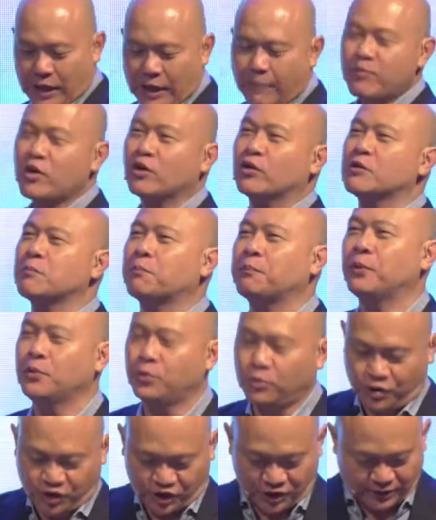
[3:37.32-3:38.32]
not going to
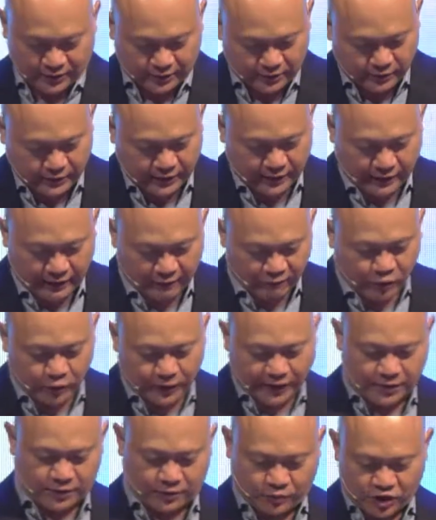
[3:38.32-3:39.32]
push, and
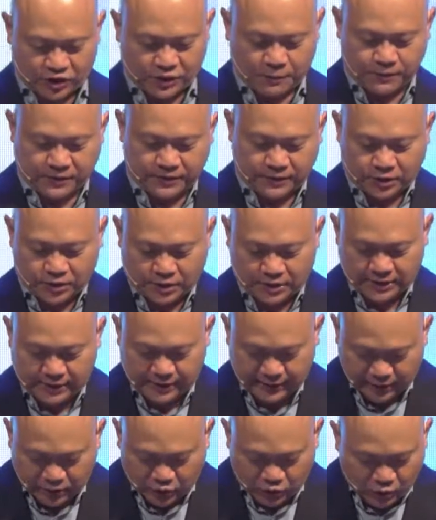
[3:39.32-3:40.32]
advocate the Christian position on this
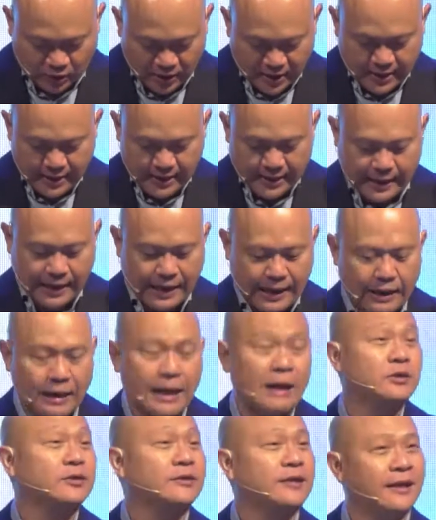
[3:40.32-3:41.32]
issue.
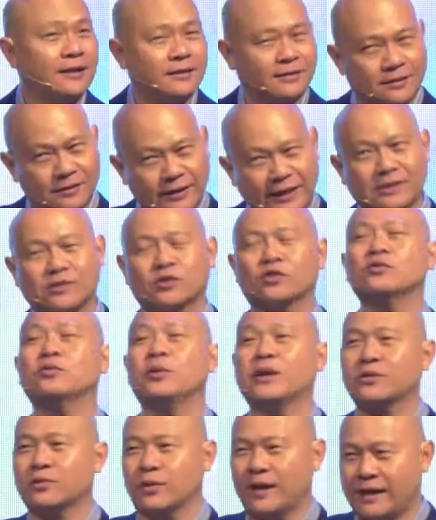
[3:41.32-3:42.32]
I'll take the next 2
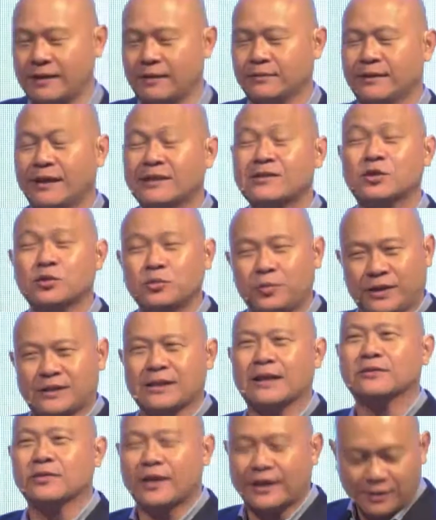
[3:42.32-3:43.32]
weeks
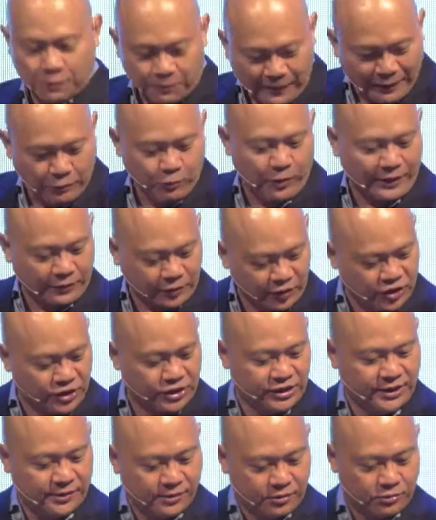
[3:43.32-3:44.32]
to explain what
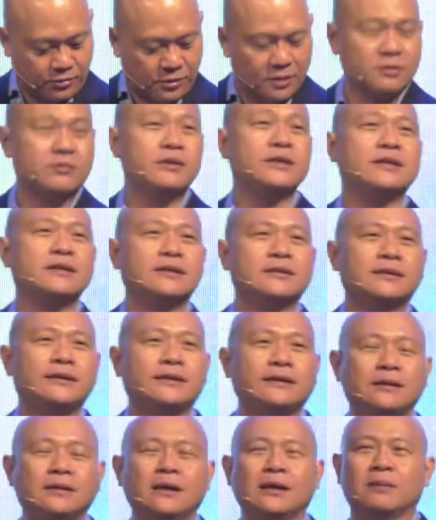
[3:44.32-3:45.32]
Christians
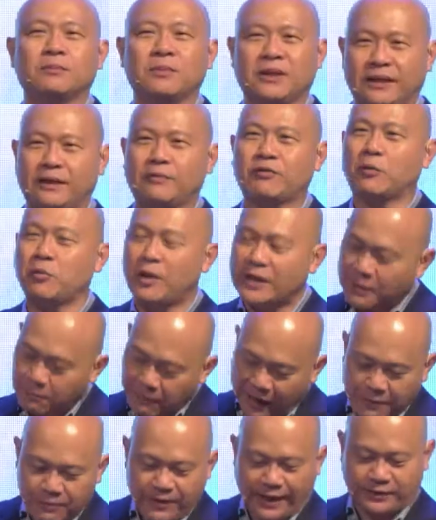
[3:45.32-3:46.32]
really believe or what the
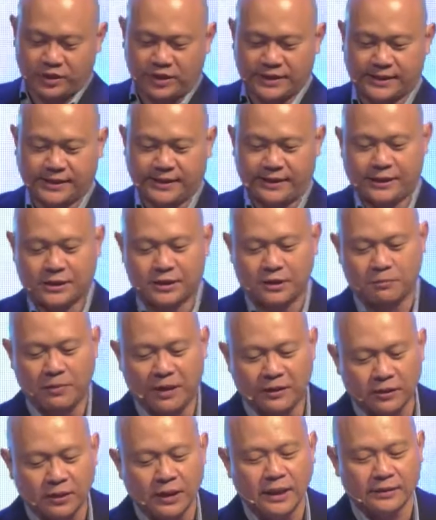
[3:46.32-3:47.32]
Bible actually says
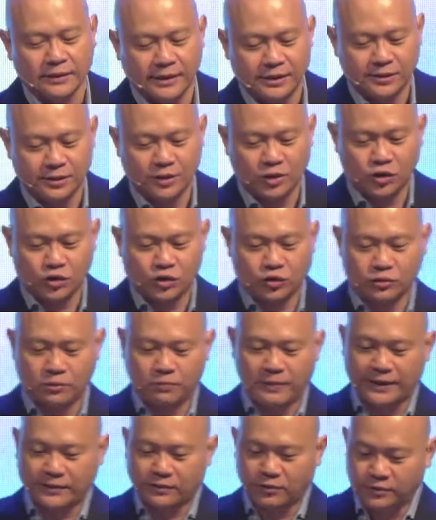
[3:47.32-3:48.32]
about this issue.
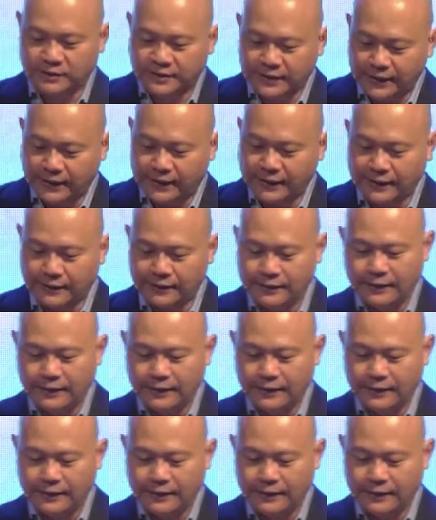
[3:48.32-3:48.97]
But today,